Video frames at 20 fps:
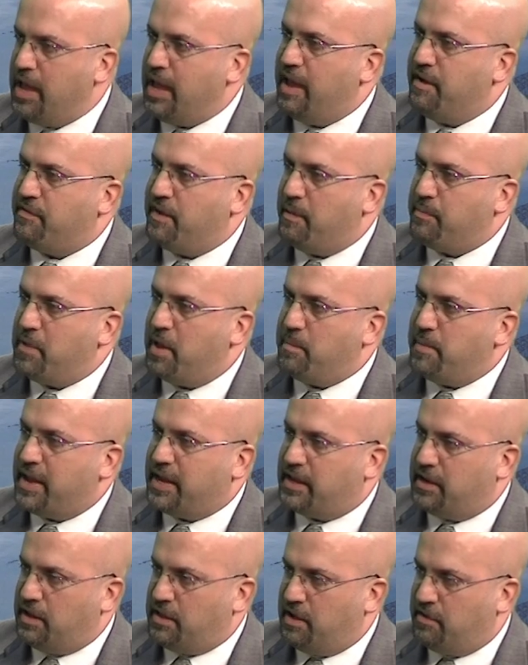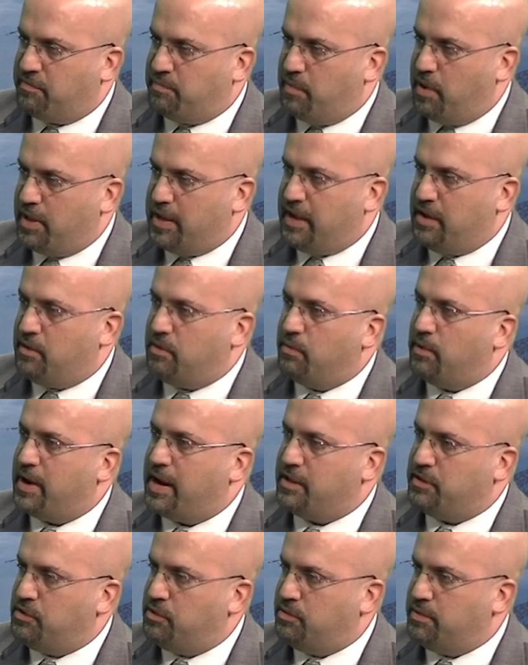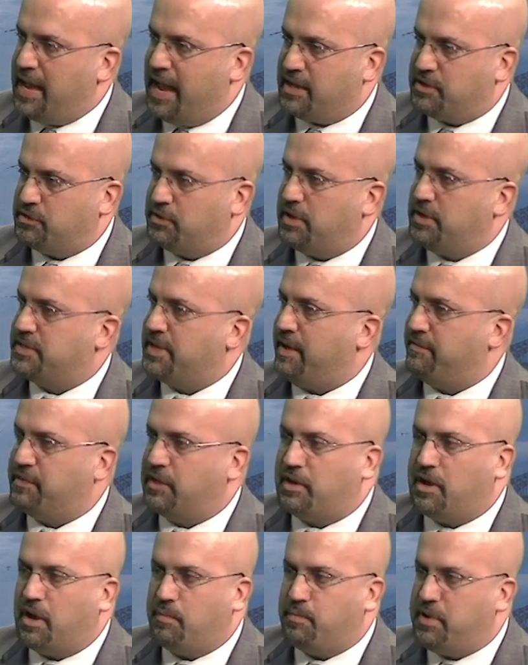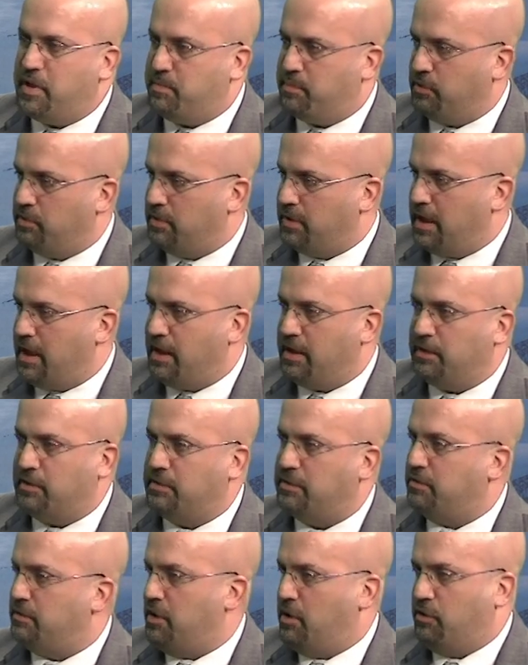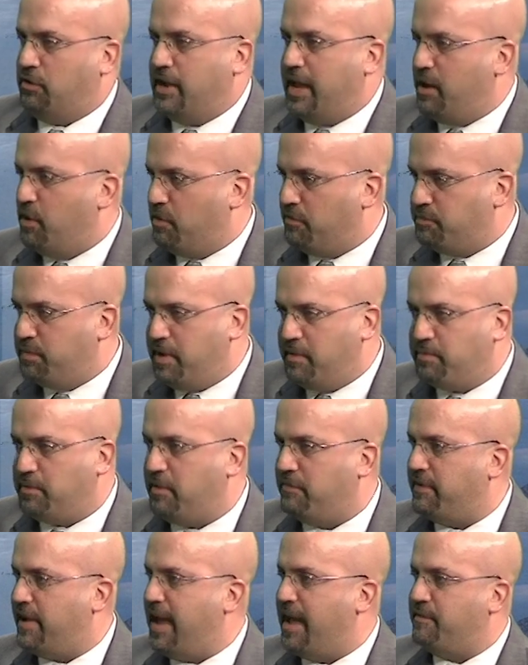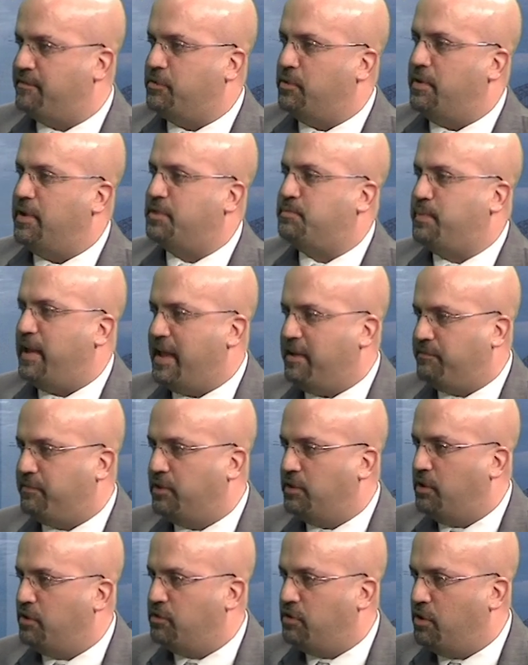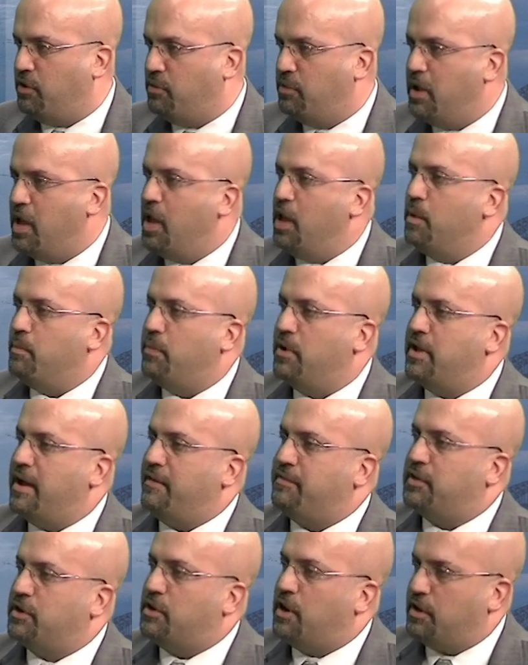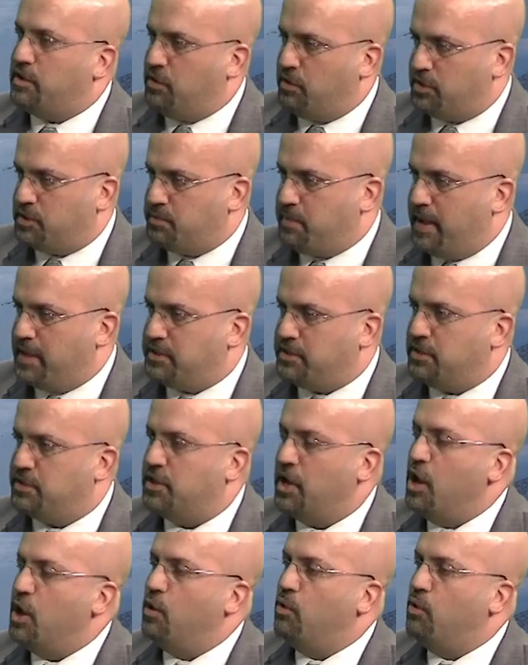If I'm not making enough money, what I do naturally is I have to cut people, lay off people if I have to. It's painful to do, but you have to cut your expenses.